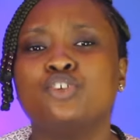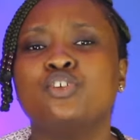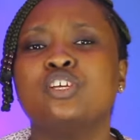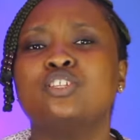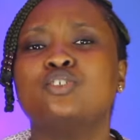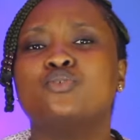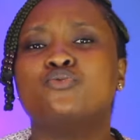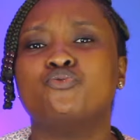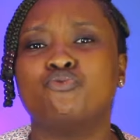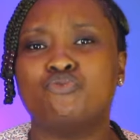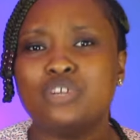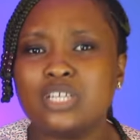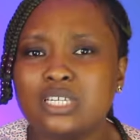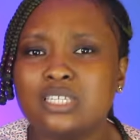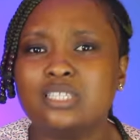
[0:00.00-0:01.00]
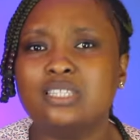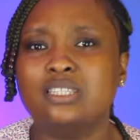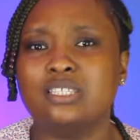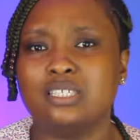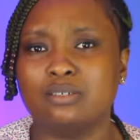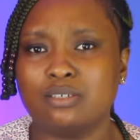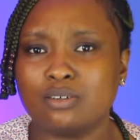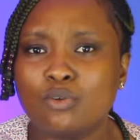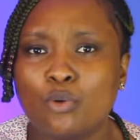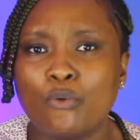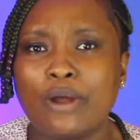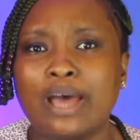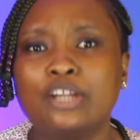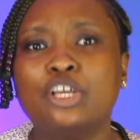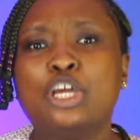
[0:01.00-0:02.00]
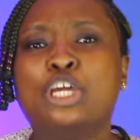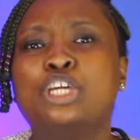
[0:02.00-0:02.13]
you need to read the Quran.